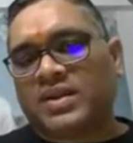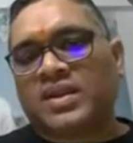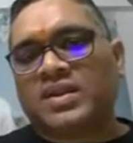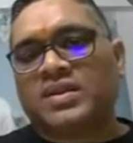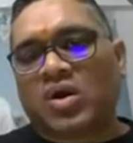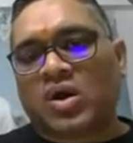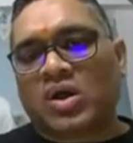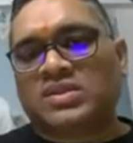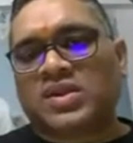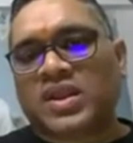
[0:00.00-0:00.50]
In
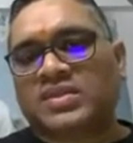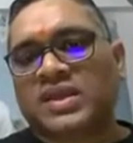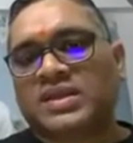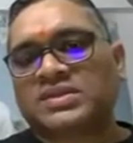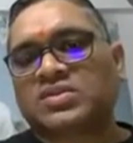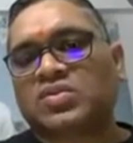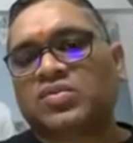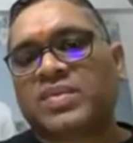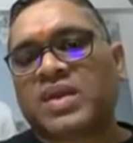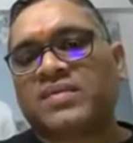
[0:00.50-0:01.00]
all three things,
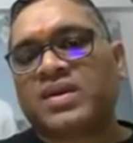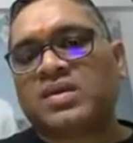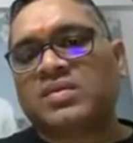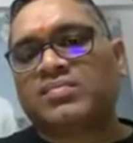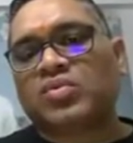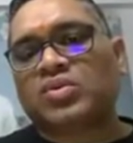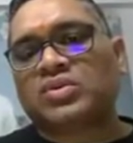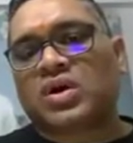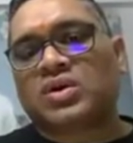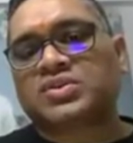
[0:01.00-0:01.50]
you will be having
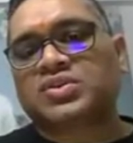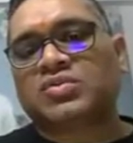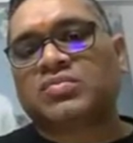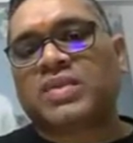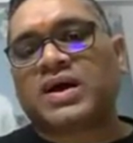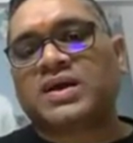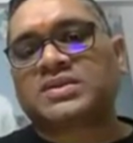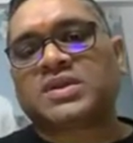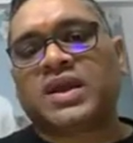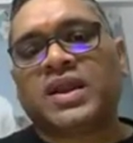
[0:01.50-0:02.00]
both
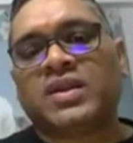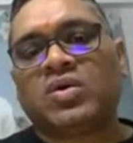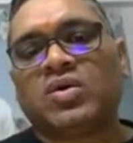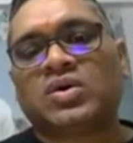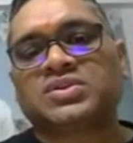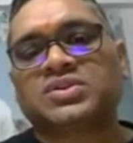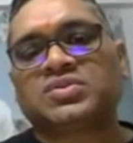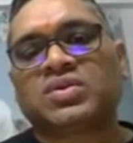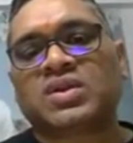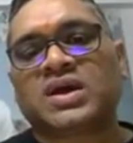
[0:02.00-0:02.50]
osteoblast and
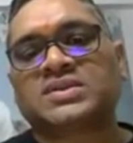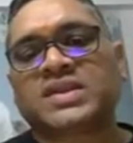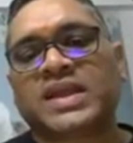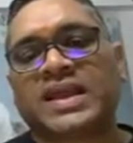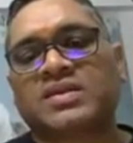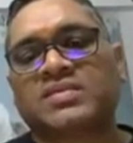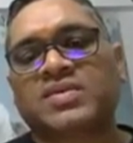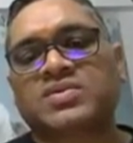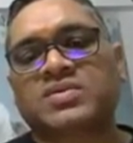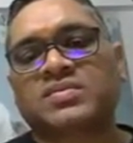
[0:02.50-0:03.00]
osteoclast
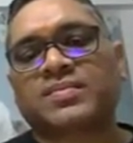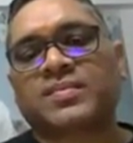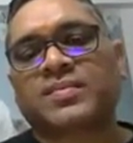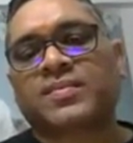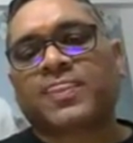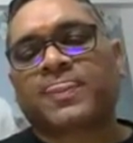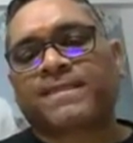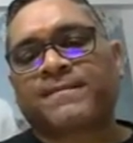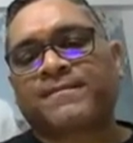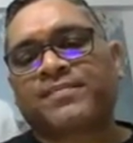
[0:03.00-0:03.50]
activation,
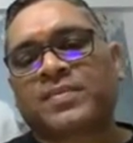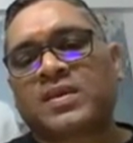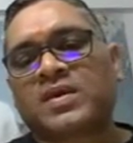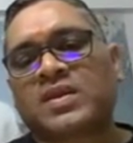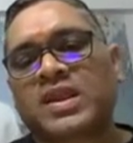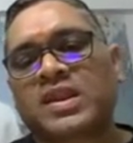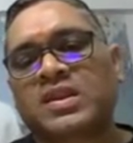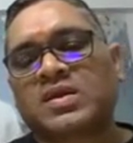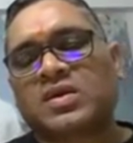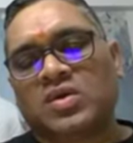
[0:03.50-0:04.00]

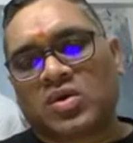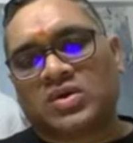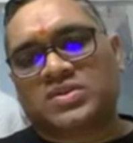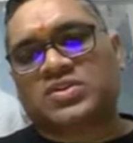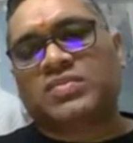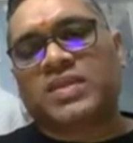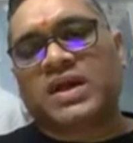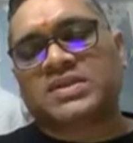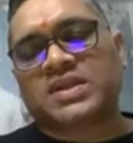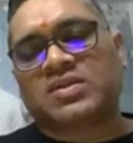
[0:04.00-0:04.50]
right?
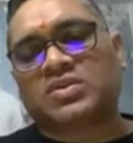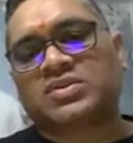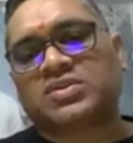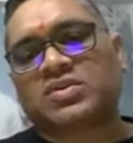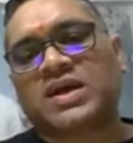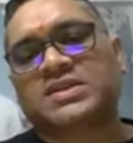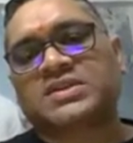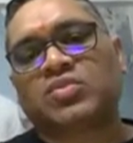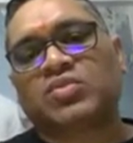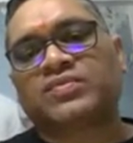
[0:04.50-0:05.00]
Osteoblast and
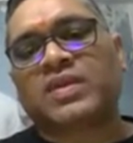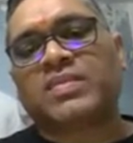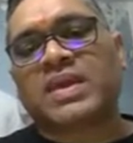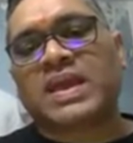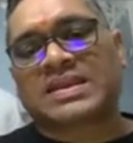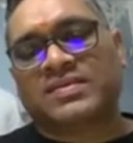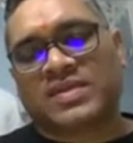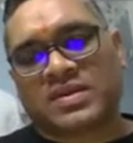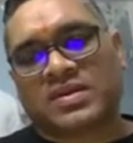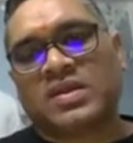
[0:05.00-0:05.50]
osteoblast both will be
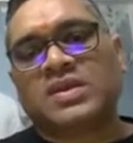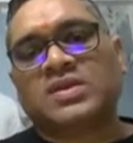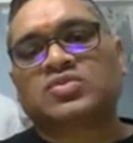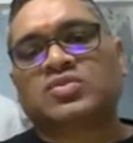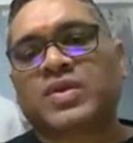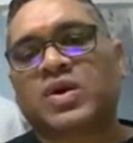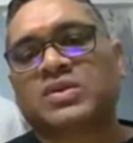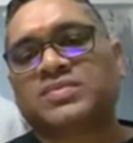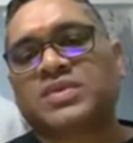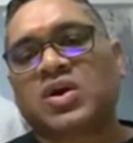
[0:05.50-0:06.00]
activated. So
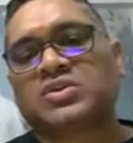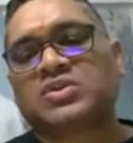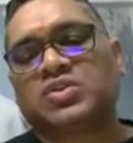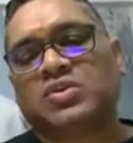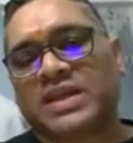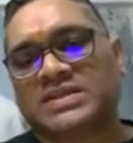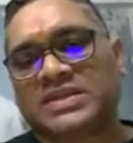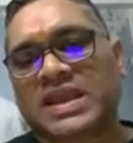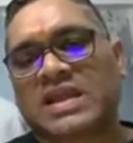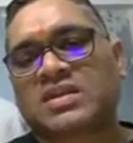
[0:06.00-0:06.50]
because of the
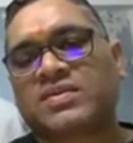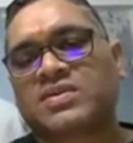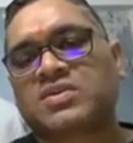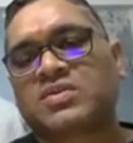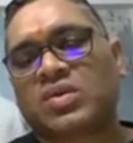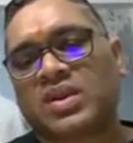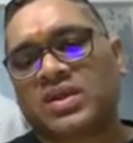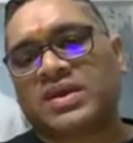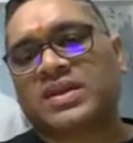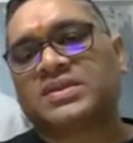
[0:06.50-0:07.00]
osteoblastic activation
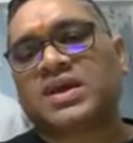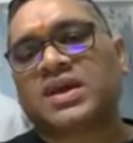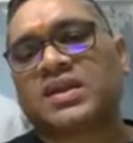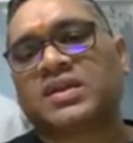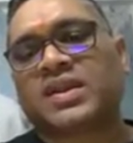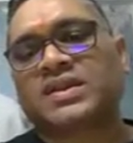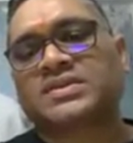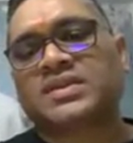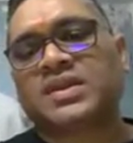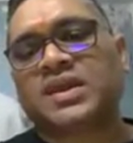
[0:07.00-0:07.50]
only, there is an
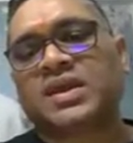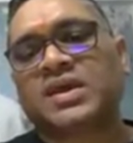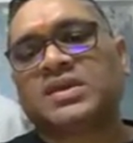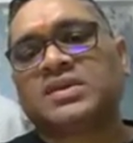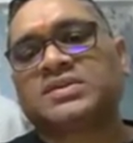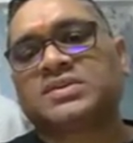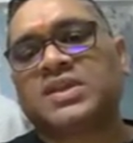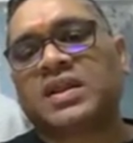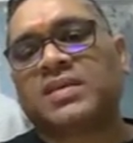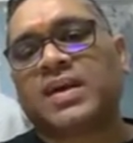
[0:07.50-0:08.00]
increase in the
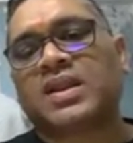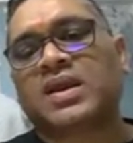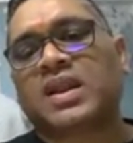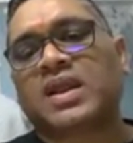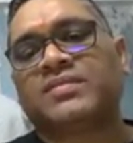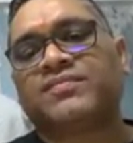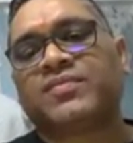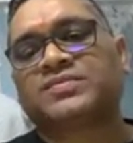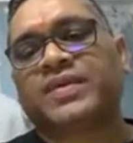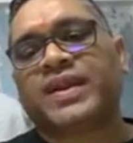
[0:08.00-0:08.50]
serum
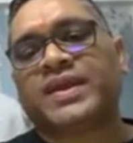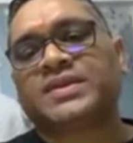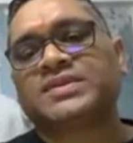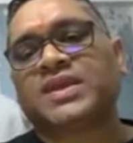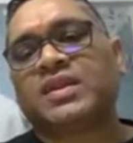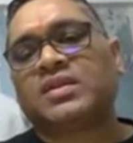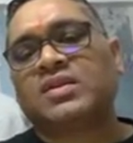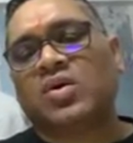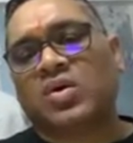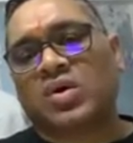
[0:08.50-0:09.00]
alkaline phosphatase
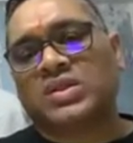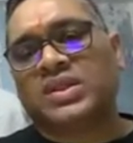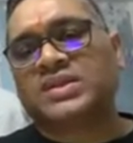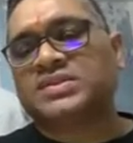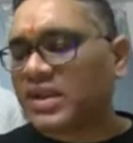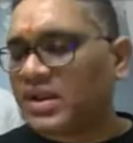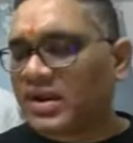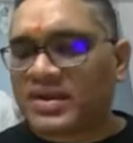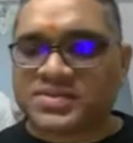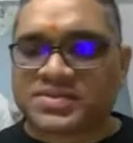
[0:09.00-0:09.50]
in all these
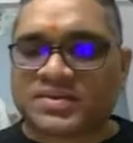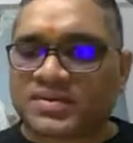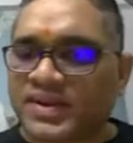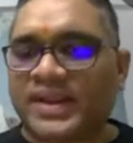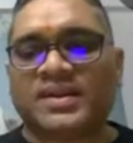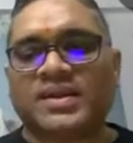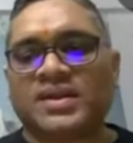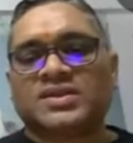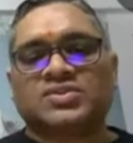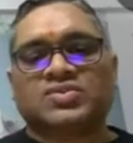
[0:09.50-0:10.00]
three conditions,
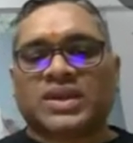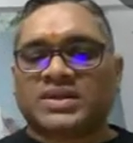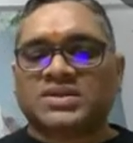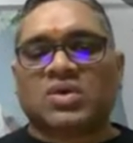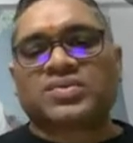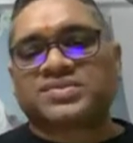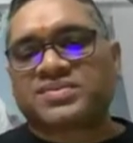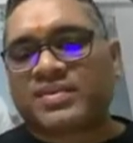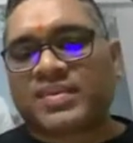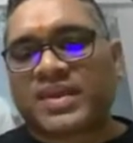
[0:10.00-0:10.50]
right? So that is how
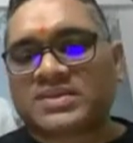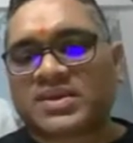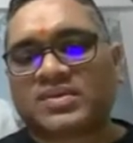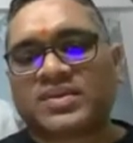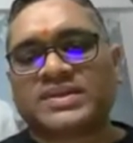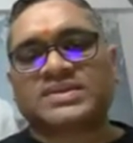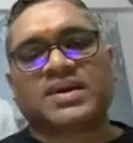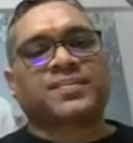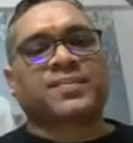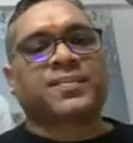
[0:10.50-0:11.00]
question will be asking in your
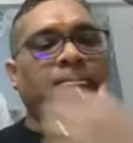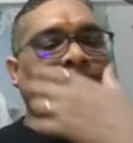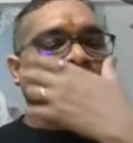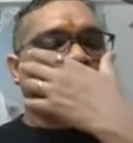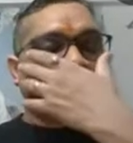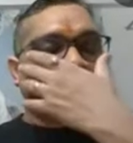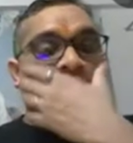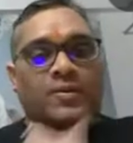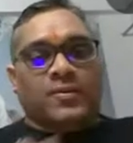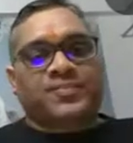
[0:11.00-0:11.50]
exam.
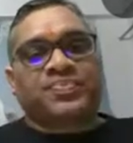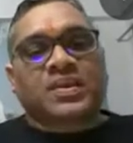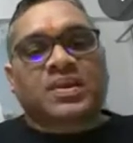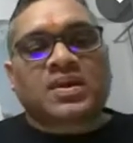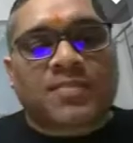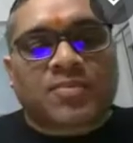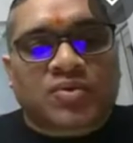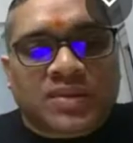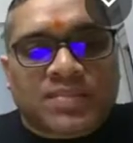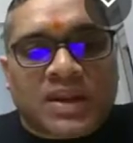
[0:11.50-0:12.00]
Now,
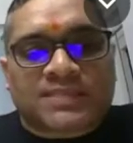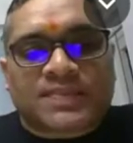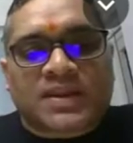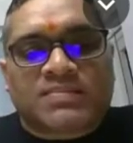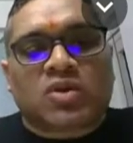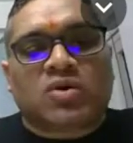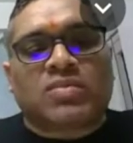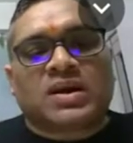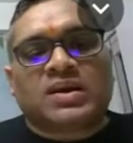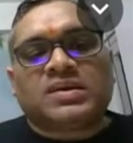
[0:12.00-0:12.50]
come to the multiple
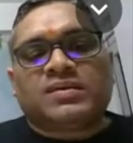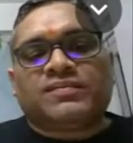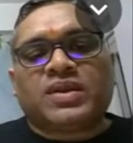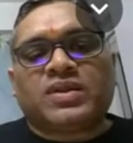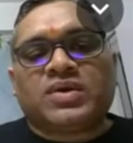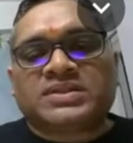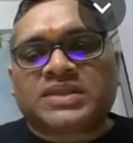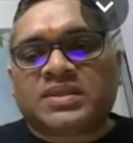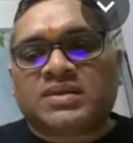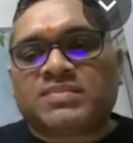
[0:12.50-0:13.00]
myeloma. When you
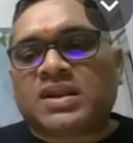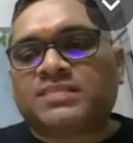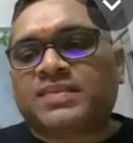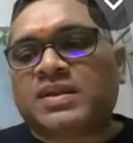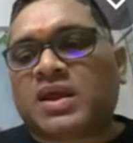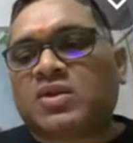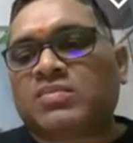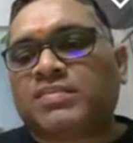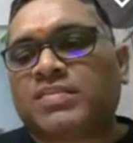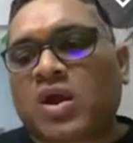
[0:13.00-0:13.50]
are seeing the multiple
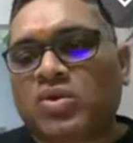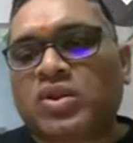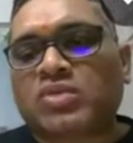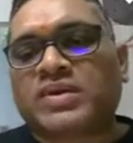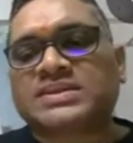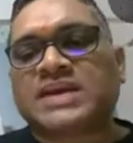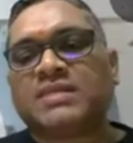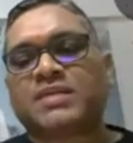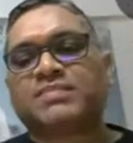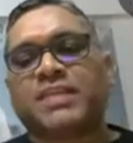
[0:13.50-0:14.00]
myeloma, brown tumor
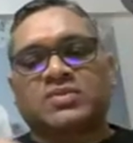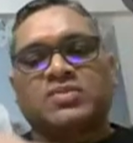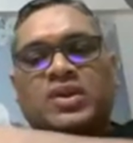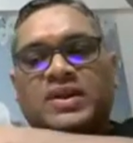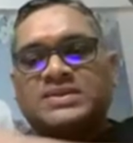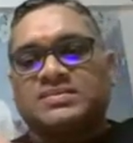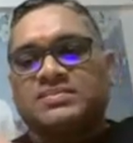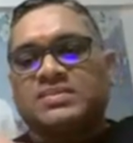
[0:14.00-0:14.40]
is hyperparathyroidism.